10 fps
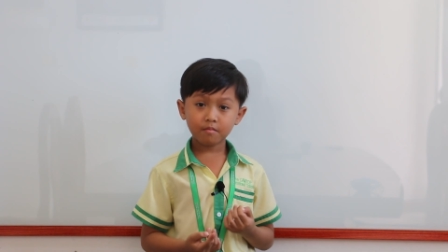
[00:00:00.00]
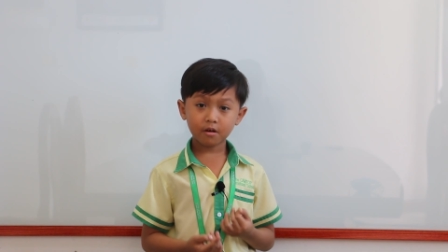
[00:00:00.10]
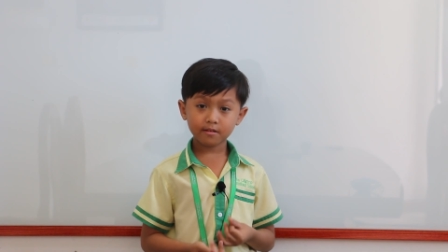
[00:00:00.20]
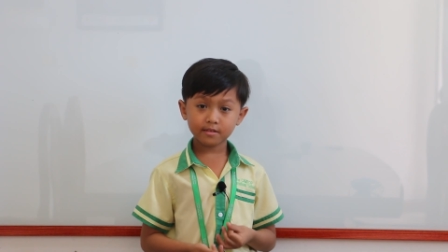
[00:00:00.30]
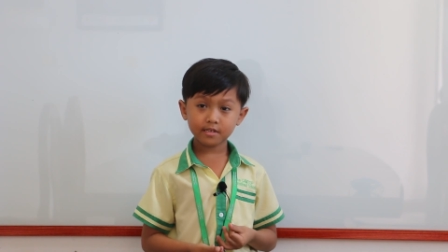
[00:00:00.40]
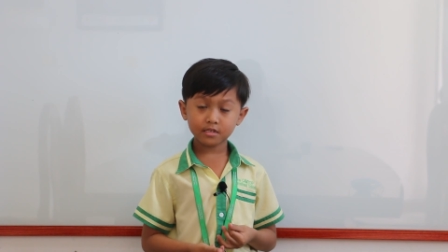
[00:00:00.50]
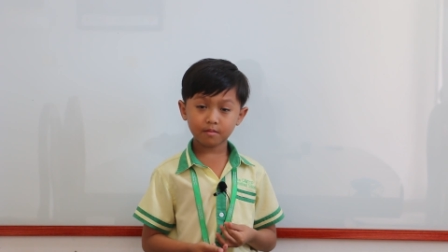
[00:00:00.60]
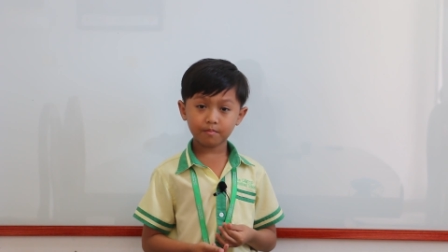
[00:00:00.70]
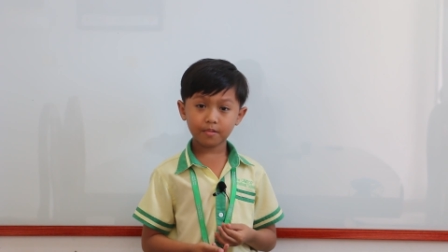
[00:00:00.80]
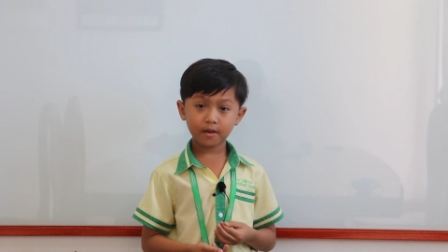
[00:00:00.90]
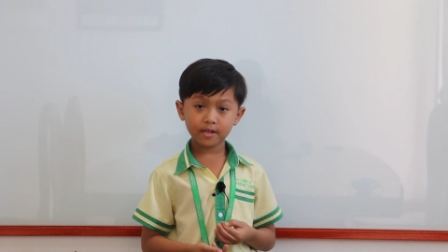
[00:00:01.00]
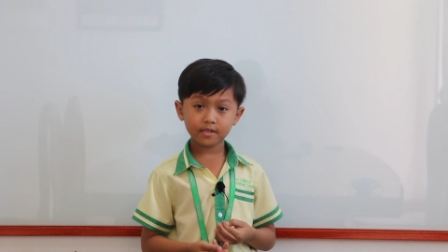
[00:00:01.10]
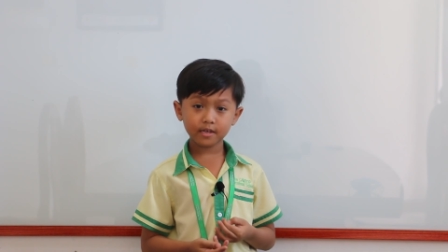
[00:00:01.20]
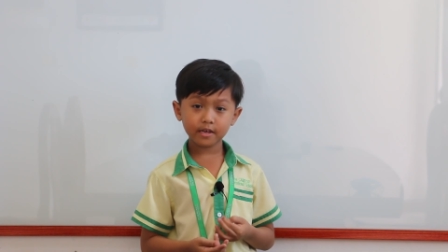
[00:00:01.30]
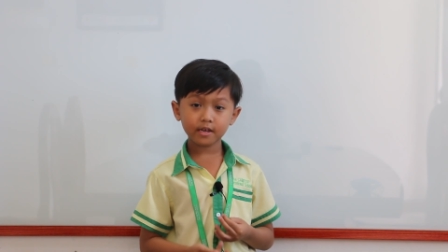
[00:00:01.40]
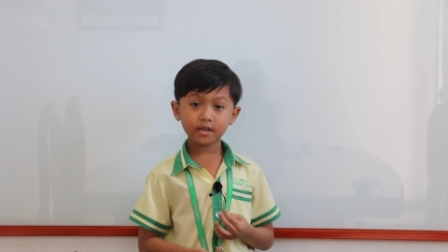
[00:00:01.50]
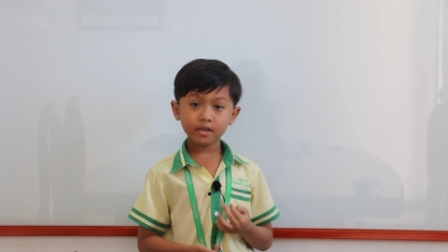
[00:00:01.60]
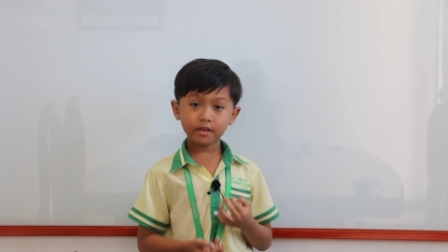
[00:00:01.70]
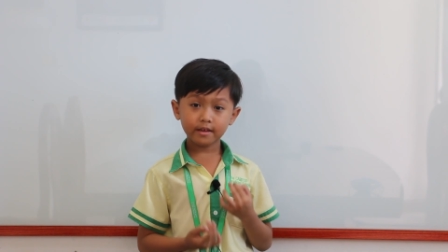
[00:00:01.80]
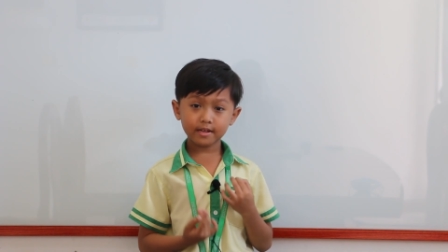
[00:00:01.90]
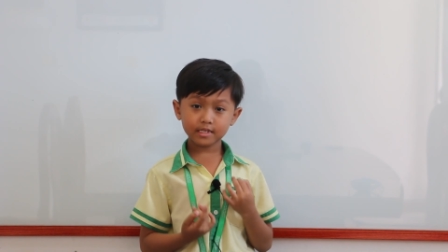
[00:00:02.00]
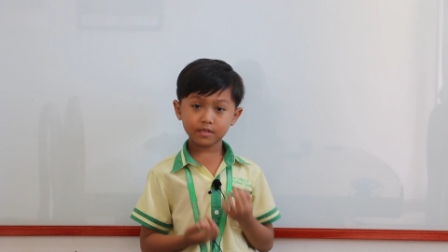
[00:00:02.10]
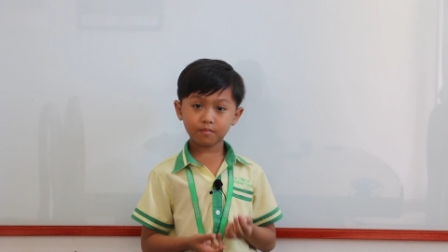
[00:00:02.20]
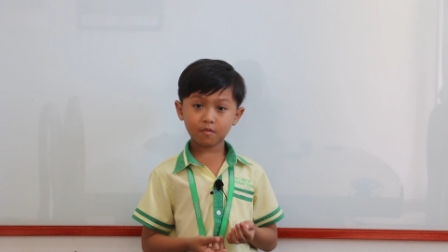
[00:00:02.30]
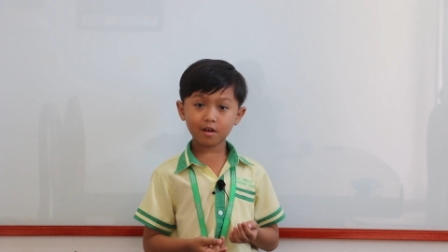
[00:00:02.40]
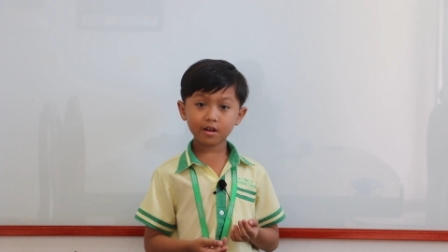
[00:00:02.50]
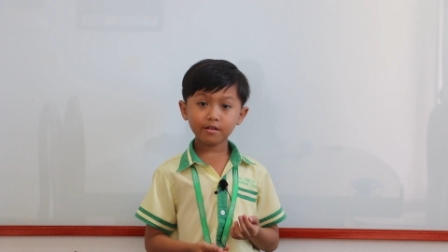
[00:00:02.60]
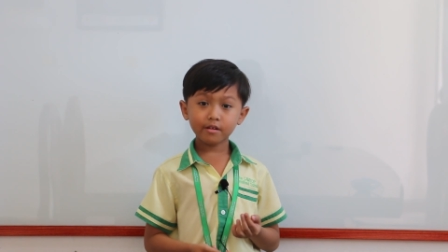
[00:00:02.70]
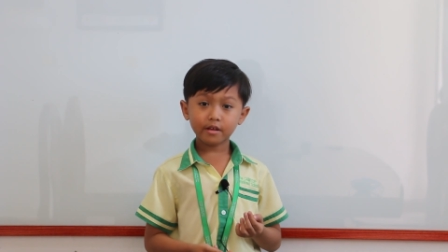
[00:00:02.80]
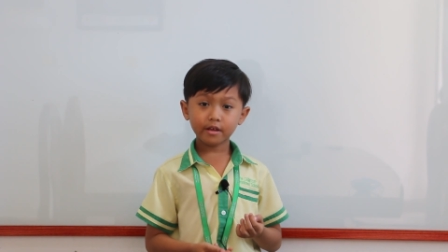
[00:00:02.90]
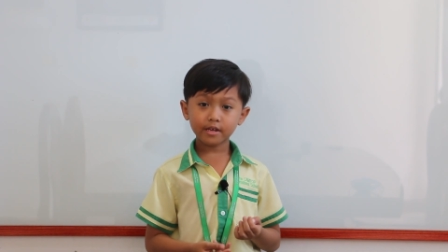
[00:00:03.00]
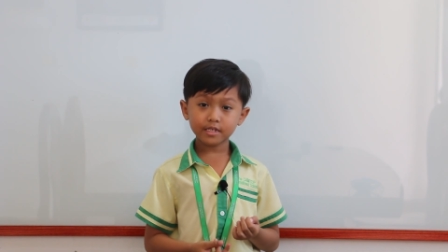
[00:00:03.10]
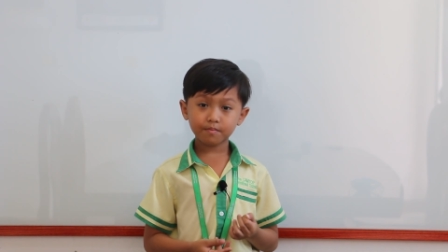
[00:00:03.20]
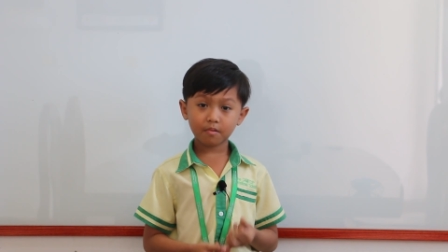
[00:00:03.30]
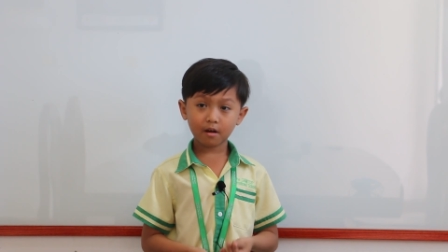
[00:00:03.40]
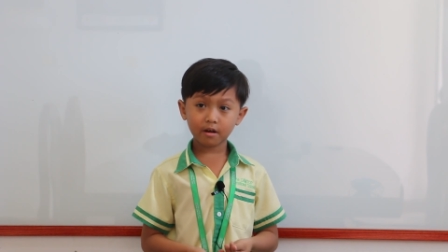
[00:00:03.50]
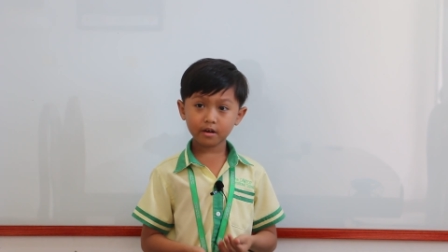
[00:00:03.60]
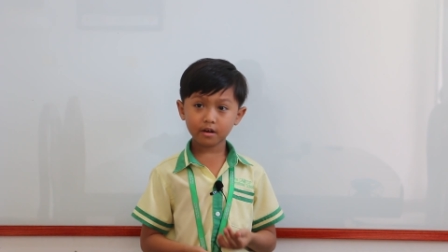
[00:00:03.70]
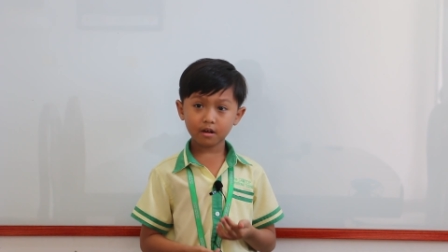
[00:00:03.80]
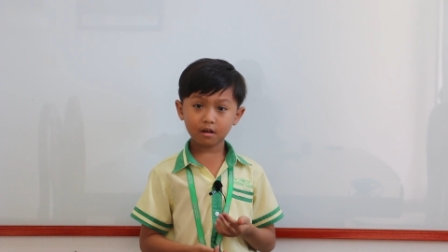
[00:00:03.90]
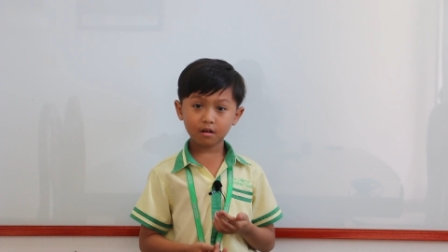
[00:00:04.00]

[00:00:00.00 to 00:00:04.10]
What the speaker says: Participating in sport is part